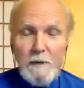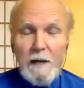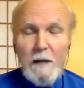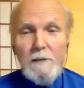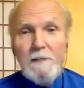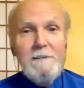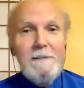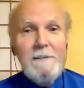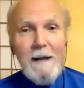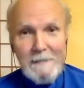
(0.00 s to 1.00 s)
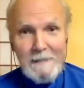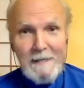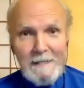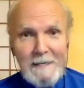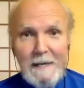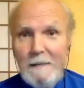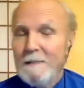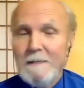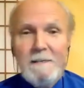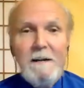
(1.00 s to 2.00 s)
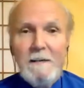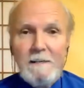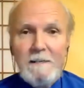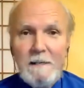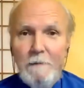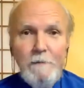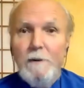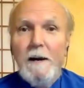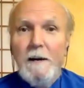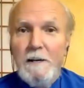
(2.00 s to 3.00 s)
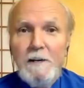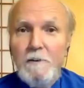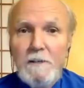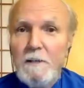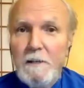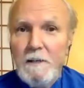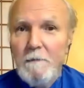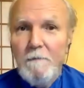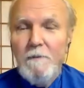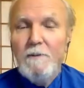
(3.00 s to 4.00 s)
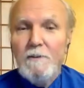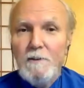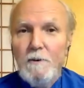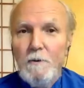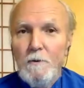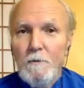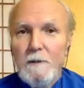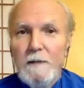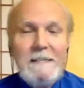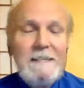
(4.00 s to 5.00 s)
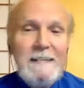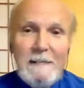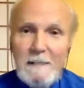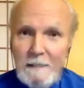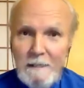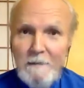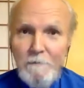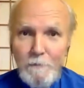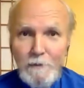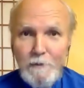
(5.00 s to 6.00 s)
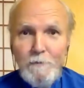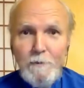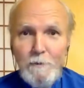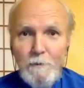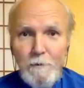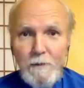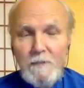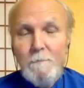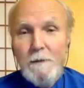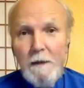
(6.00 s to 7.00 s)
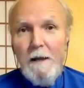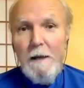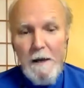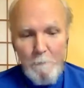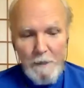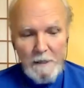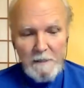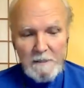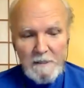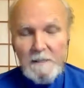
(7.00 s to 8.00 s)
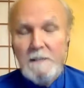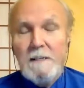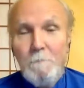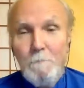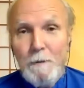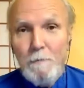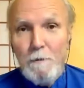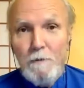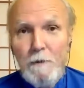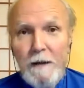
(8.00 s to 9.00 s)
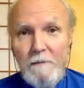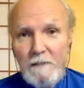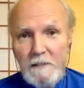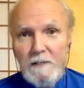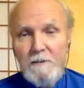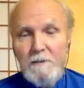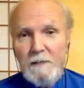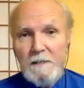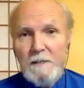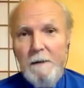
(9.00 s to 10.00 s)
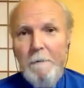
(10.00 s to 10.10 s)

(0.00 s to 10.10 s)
Now, this is, as I say, this is not, if you're not interested, there's no necessity for you to do this, but because it is, some people do have this interest